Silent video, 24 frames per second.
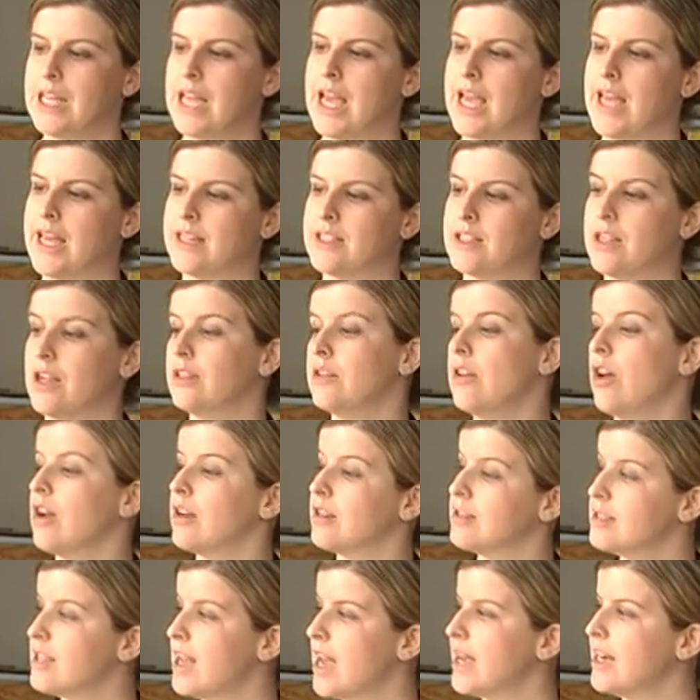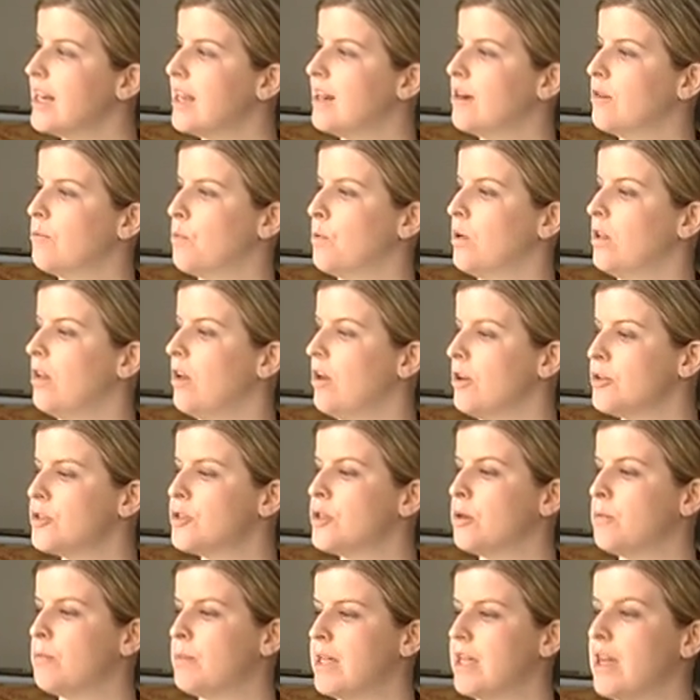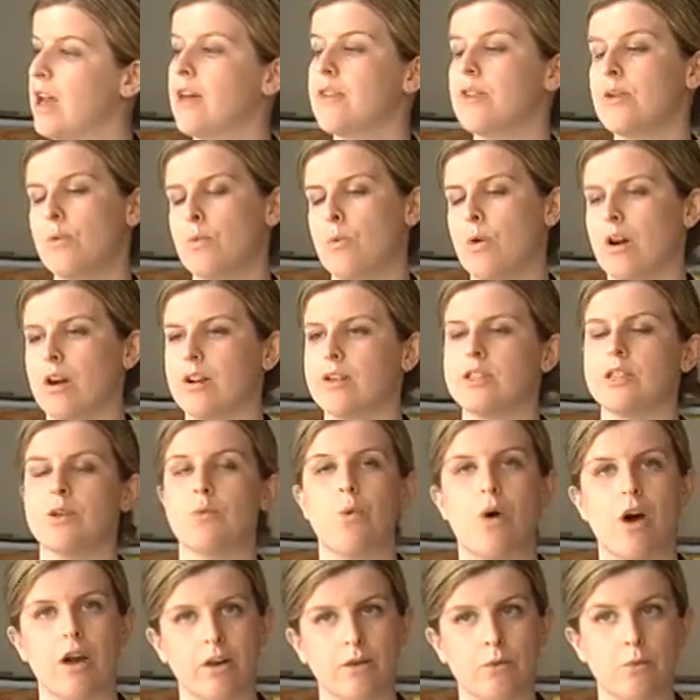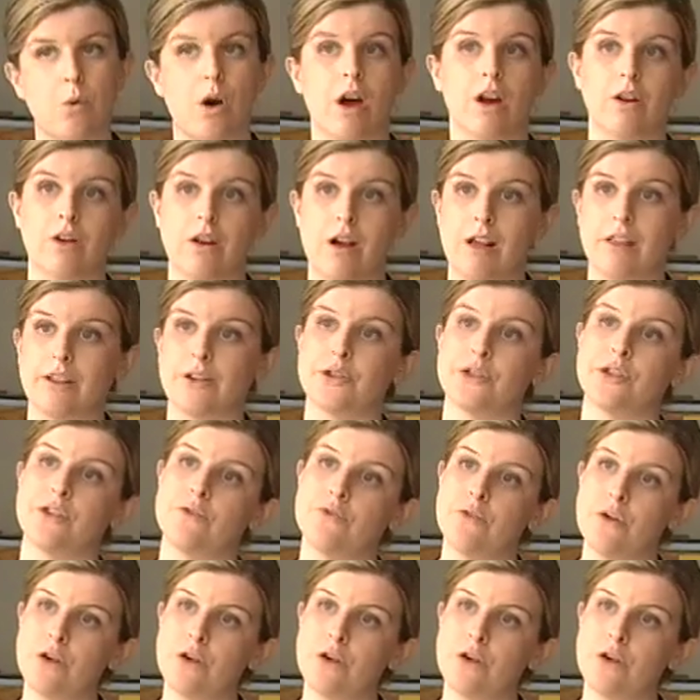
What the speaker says: And alongside it will also be other works, the watercolors and